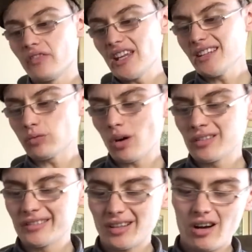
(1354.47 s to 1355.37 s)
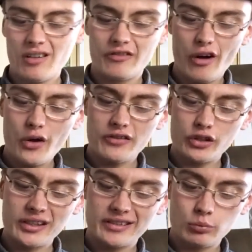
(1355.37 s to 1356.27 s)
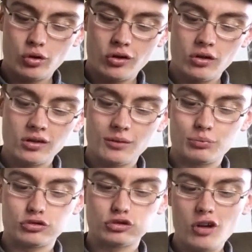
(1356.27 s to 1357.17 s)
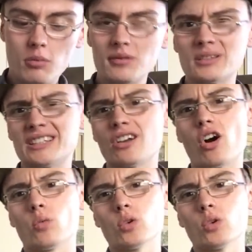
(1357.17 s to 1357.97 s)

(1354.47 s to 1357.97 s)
these ones are very, very small, probably not